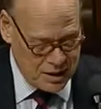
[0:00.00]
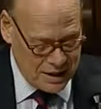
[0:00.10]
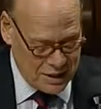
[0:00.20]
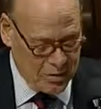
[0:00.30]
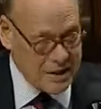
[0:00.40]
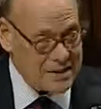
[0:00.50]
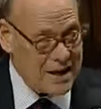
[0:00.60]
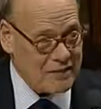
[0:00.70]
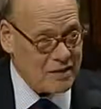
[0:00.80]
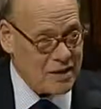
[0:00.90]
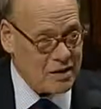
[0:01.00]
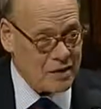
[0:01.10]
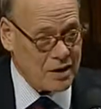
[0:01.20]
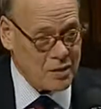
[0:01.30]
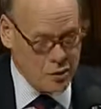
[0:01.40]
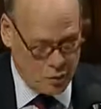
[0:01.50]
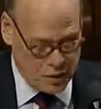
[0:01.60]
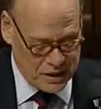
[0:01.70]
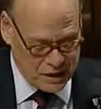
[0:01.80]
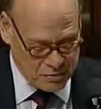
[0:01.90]
and the right to have a hearing
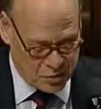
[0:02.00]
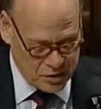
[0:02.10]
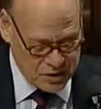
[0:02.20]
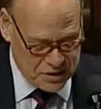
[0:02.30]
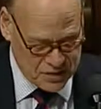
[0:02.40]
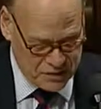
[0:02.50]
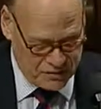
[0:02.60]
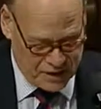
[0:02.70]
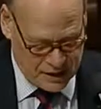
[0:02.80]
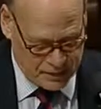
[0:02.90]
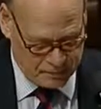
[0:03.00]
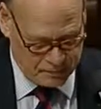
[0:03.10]
with experts testifying.